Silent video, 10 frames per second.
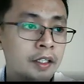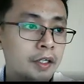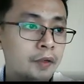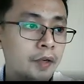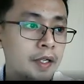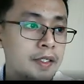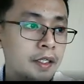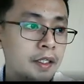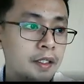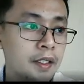you can see
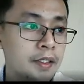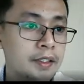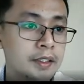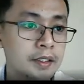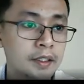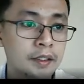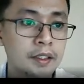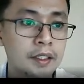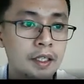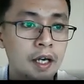this
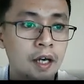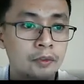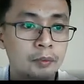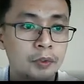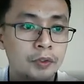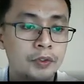output.